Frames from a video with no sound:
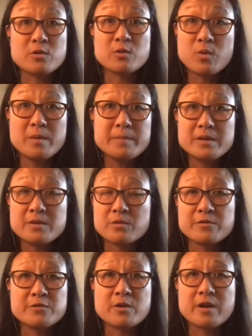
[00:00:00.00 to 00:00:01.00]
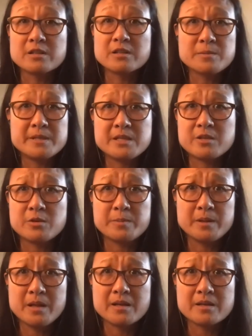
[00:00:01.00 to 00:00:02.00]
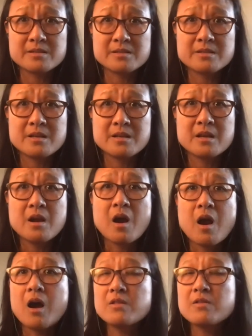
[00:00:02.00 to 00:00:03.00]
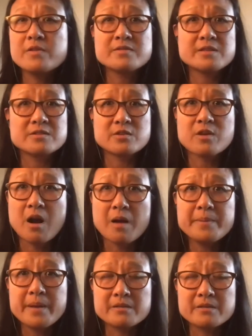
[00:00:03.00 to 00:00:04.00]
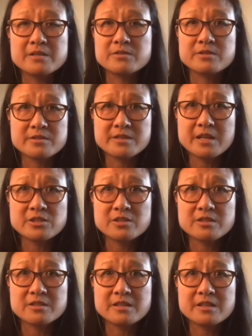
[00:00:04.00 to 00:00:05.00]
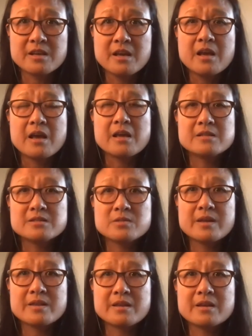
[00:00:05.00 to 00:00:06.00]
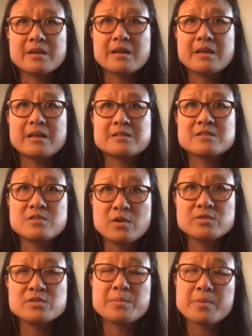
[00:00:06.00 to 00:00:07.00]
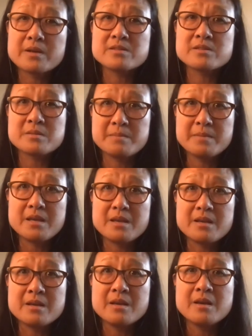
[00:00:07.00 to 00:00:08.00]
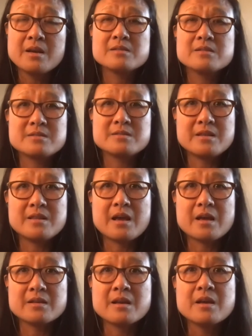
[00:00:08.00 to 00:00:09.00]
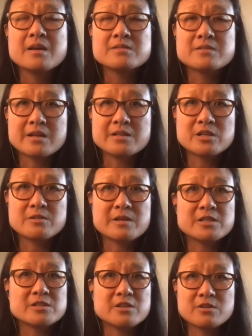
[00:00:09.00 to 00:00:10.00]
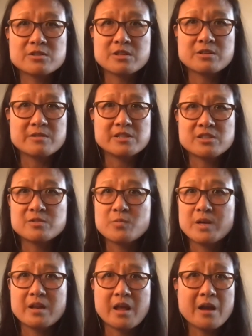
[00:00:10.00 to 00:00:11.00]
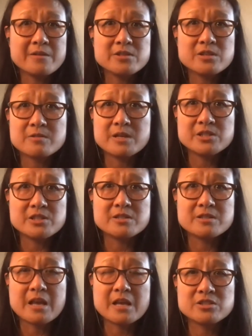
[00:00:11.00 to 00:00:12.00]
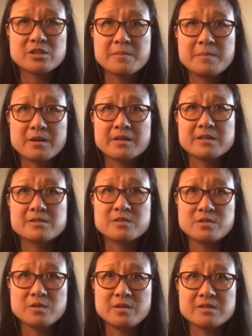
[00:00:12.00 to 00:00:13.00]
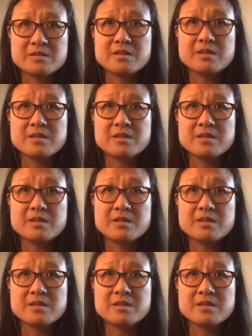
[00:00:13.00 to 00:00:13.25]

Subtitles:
a woman or if you're LGBTQ+, all of those things are compounded intersectionally. And so I think it's no surprise to me to see that second generation, third generation, one and a half generation Asian American students and